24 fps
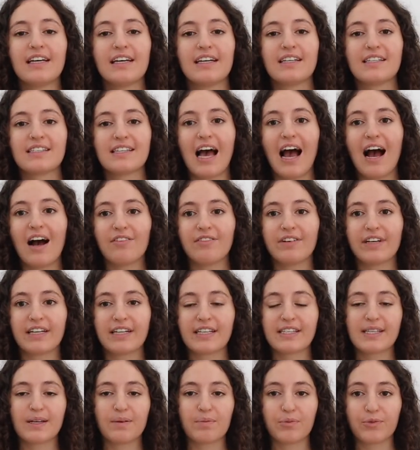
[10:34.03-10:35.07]
is
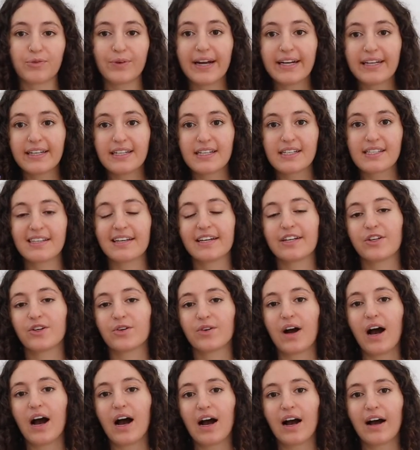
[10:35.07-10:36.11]
having some redness in
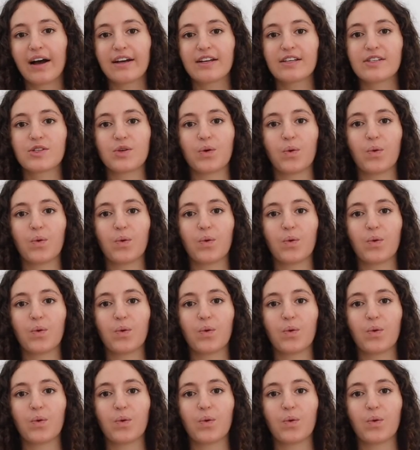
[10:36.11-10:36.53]
your eyes